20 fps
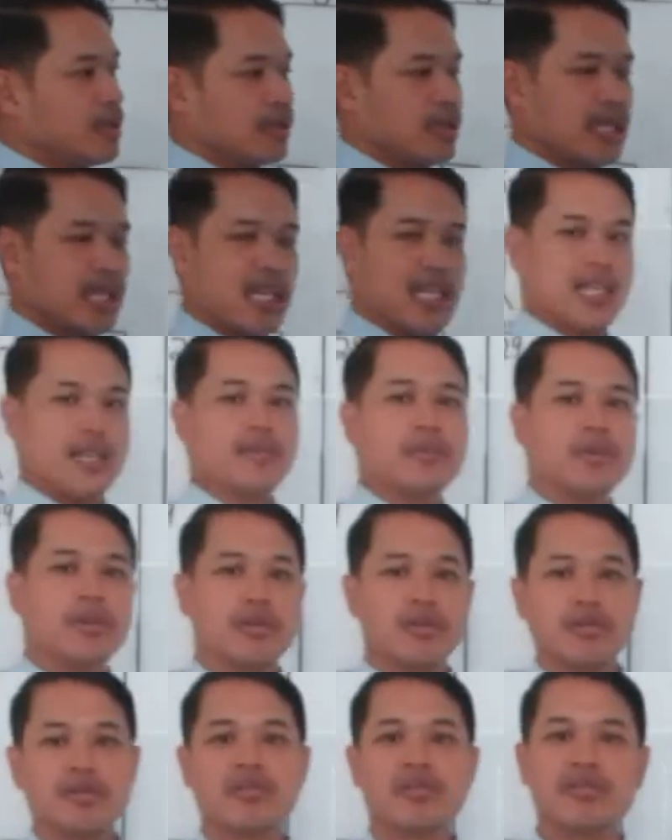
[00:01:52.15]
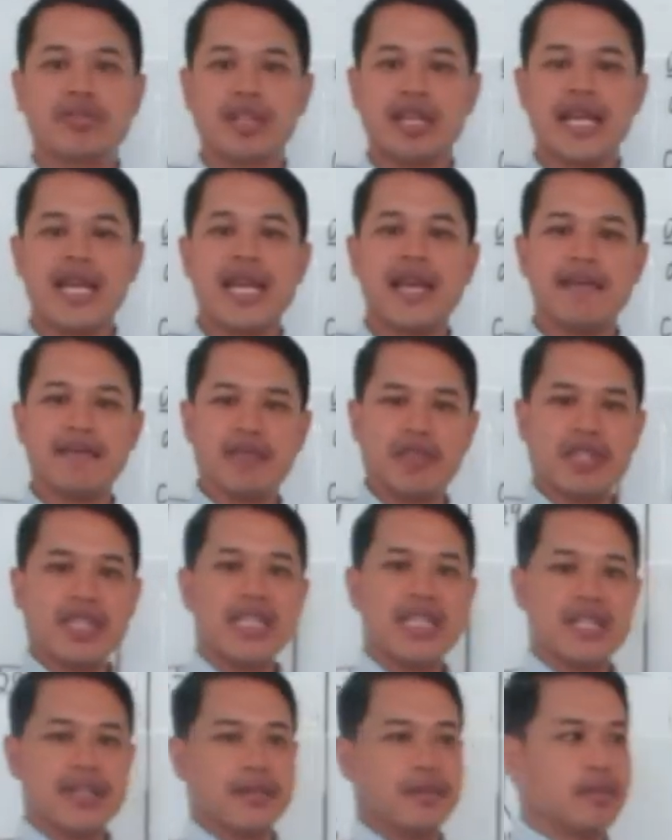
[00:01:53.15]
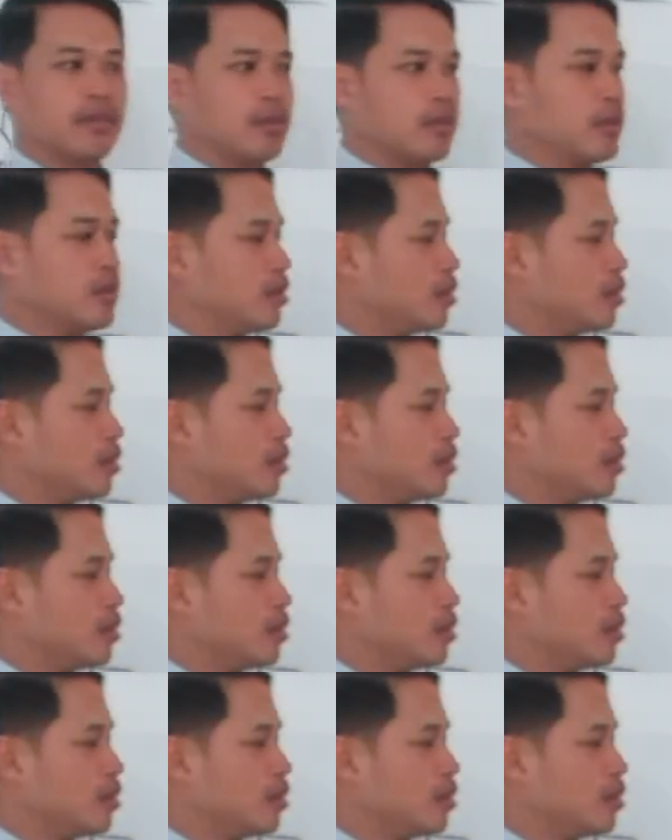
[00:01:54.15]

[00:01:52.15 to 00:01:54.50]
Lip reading: the animals have to eat.